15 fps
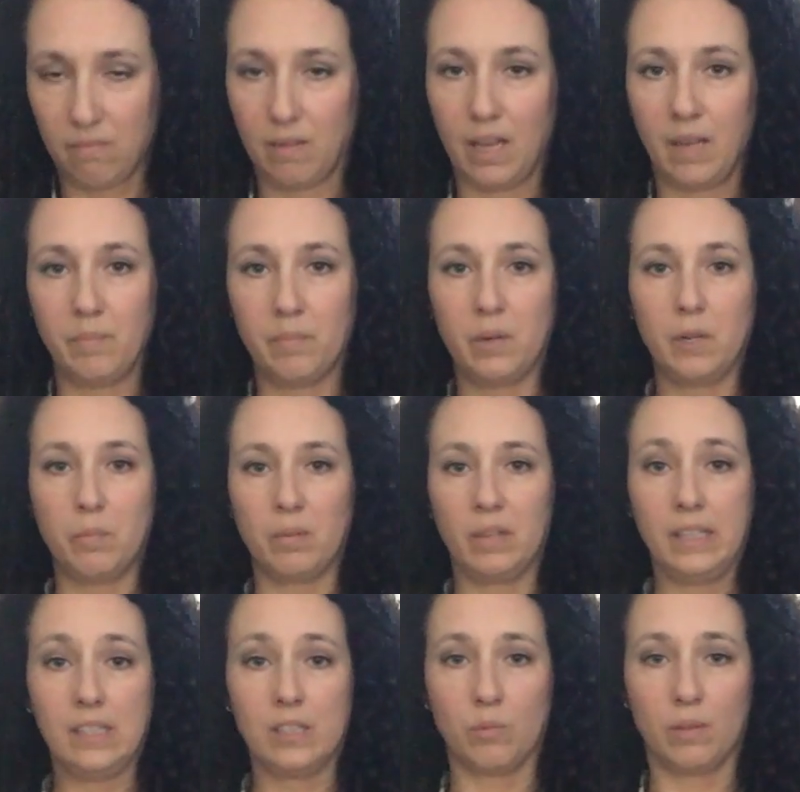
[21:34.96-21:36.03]
I'm pretty
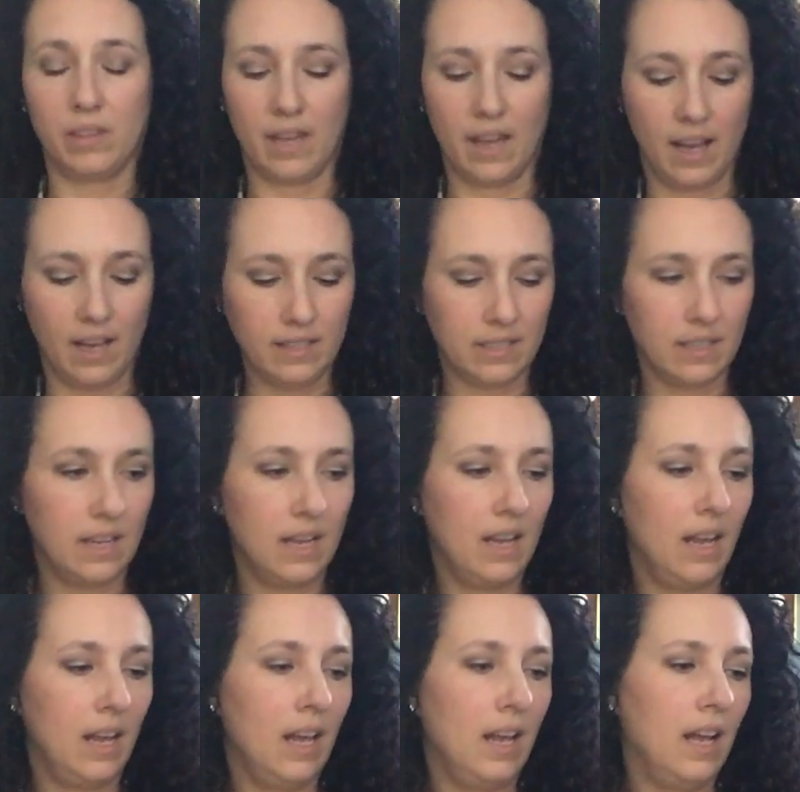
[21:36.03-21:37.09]
pleased with that.
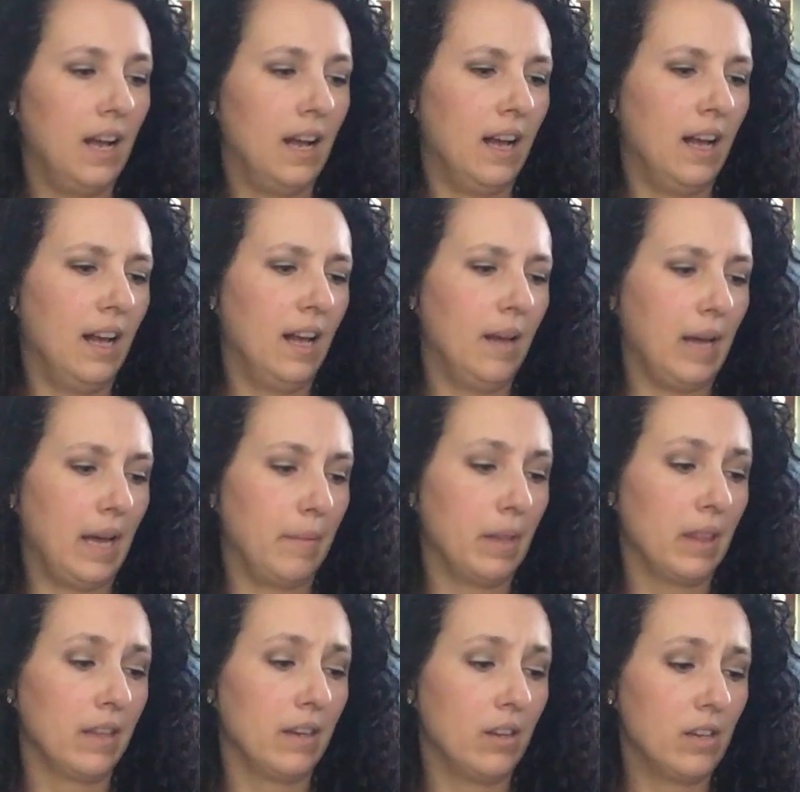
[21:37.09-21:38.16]
I'm a
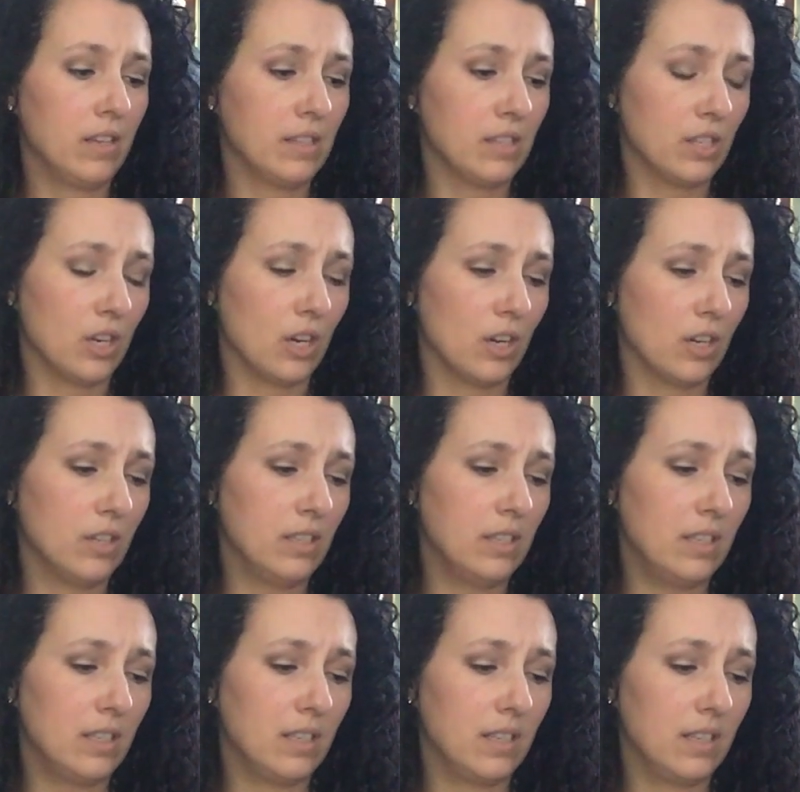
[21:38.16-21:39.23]
little
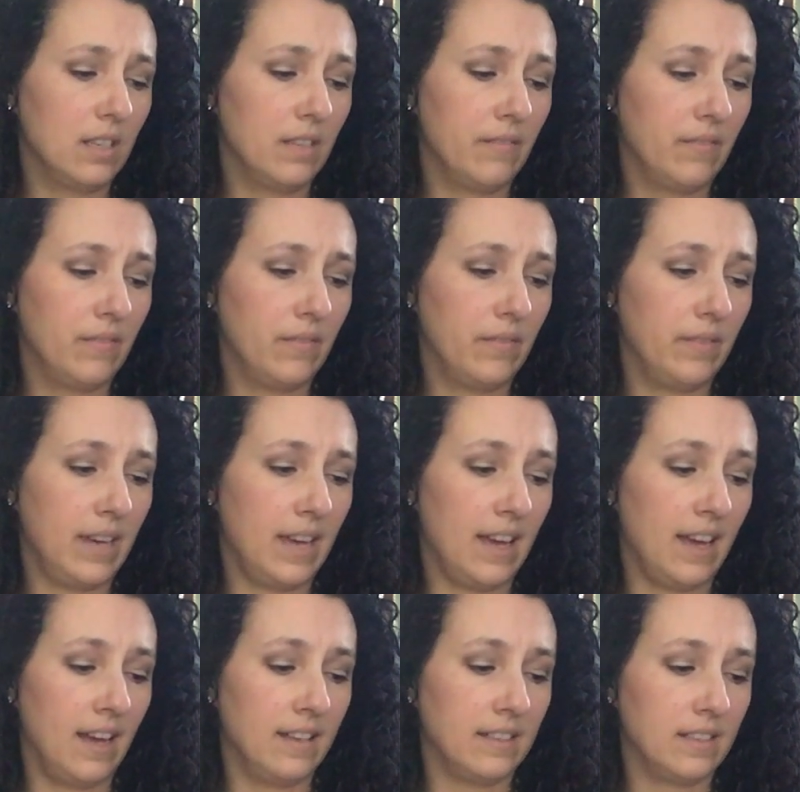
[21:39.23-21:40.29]
concerned
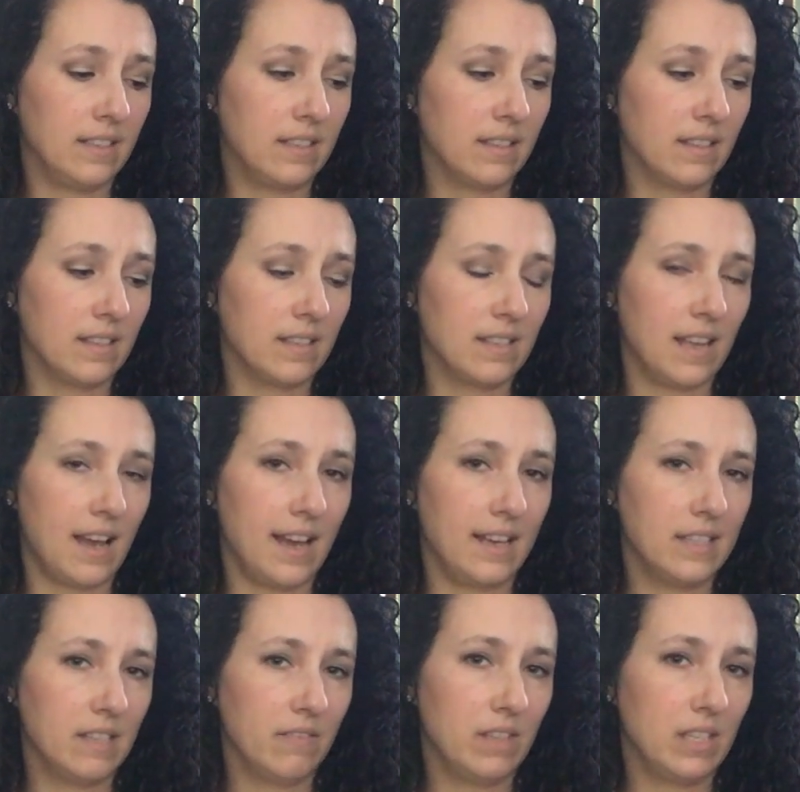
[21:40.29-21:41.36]
at the
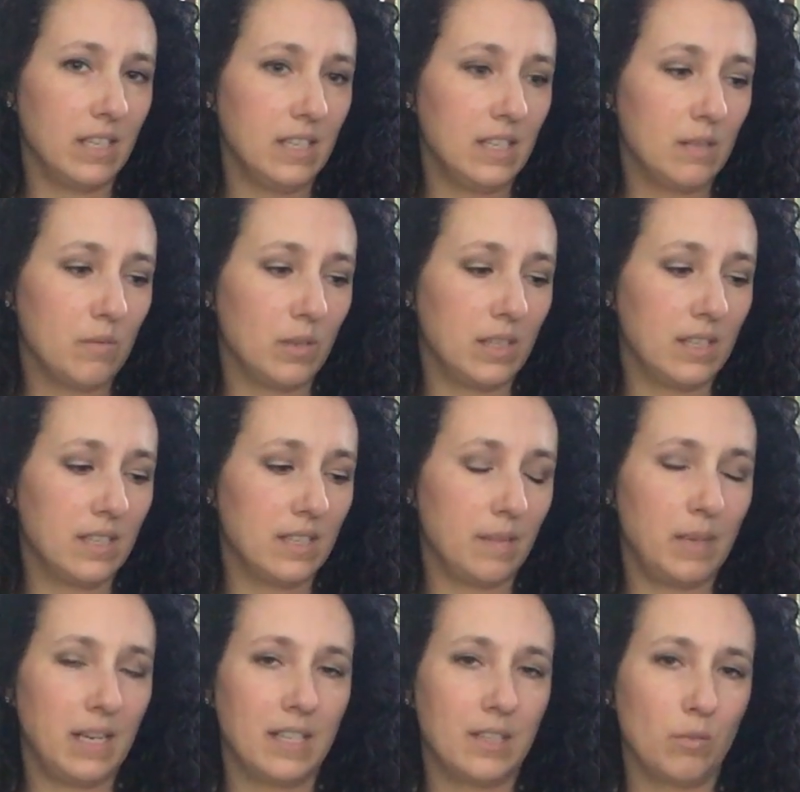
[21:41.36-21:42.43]
size of this.
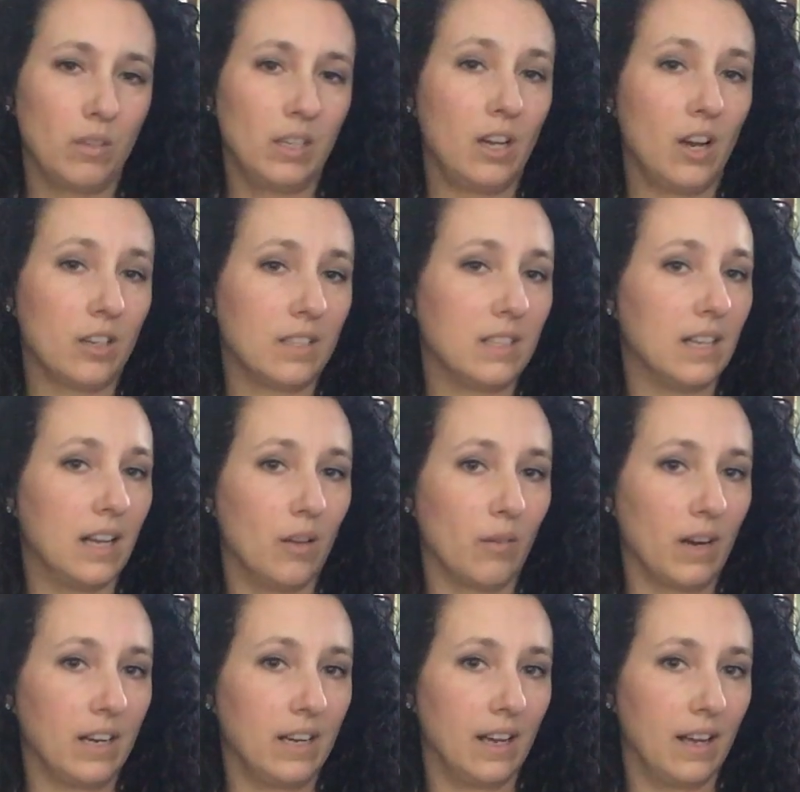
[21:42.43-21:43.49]
It's really hard to tell
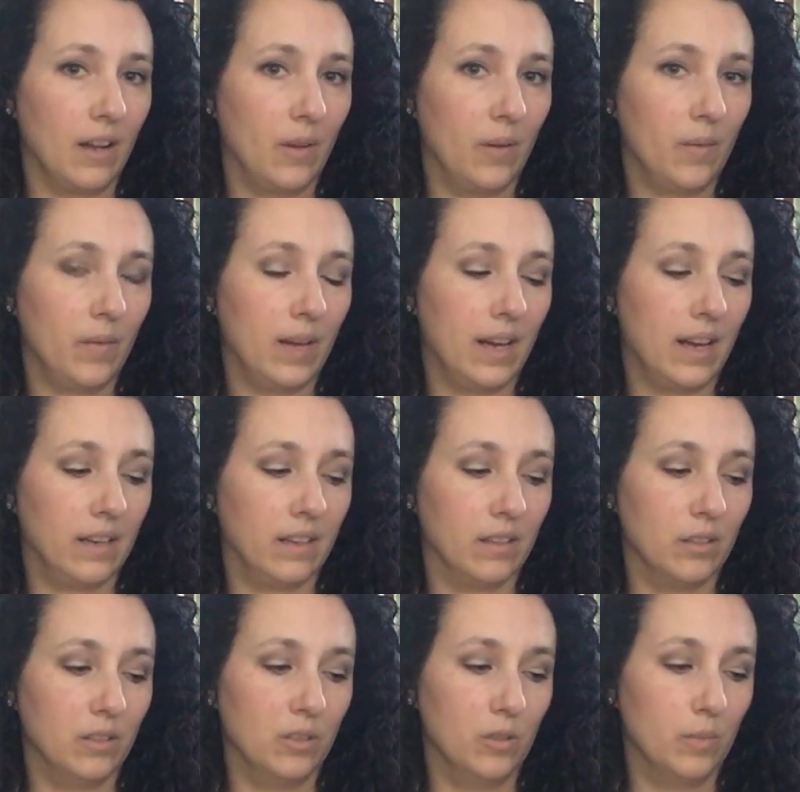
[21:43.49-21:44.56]
right now on a
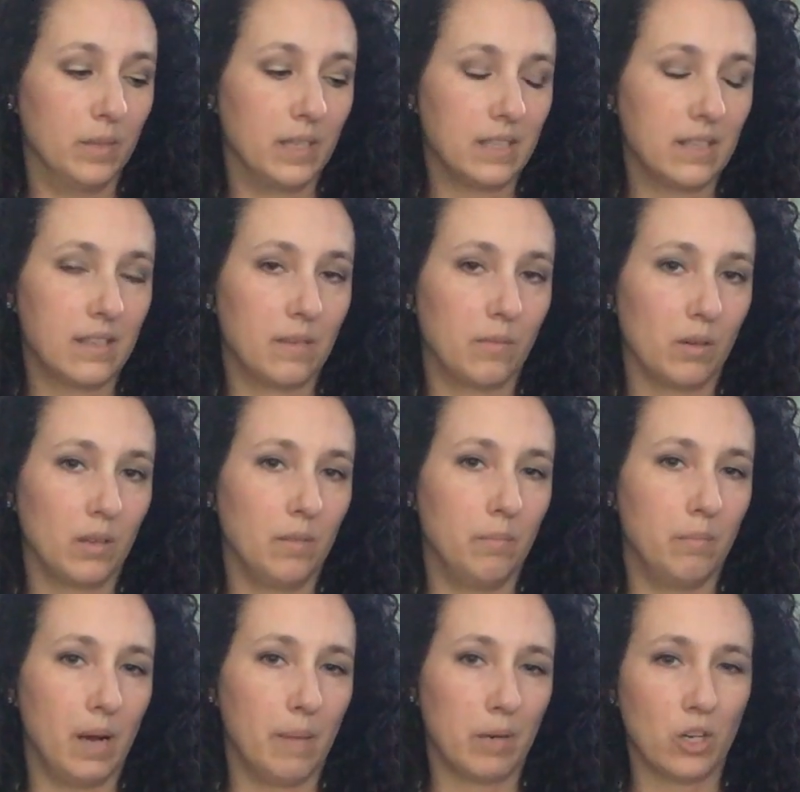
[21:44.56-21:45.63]
loom. That's the real
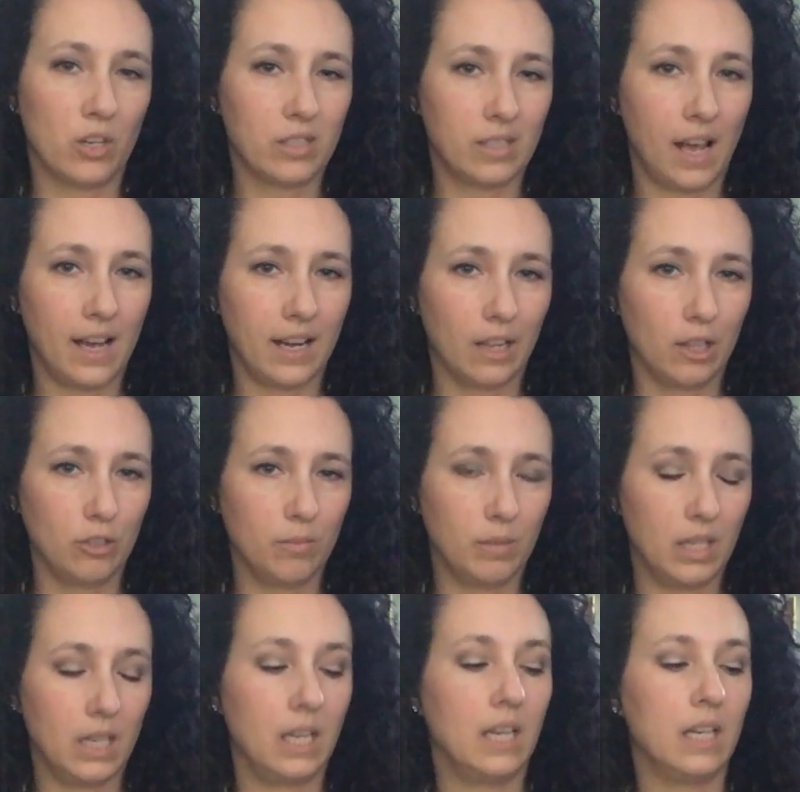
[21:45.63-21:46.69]
bummer side of loom
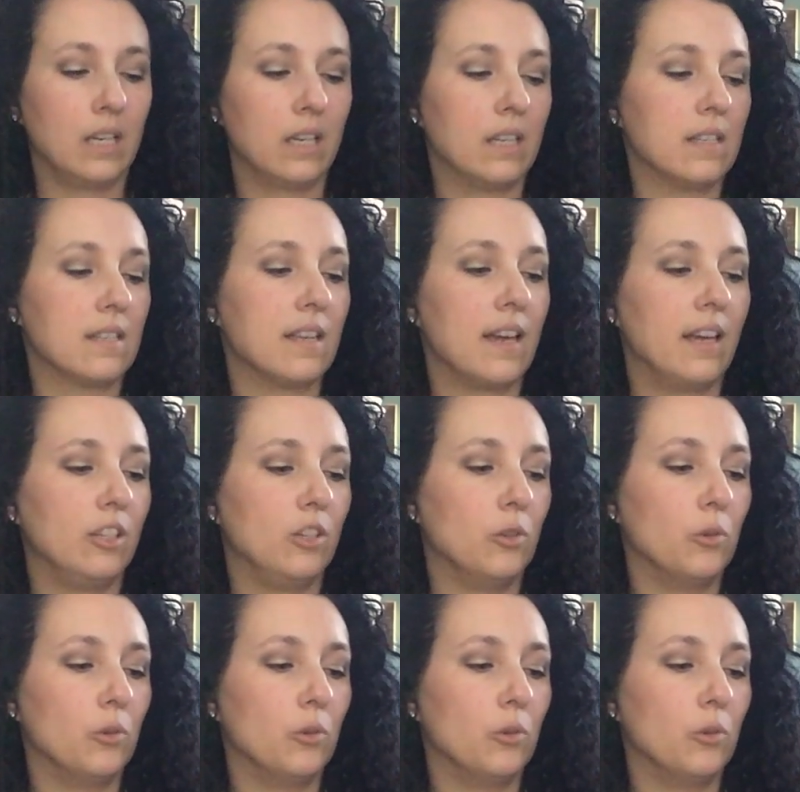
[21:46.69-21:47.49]
knitting, is that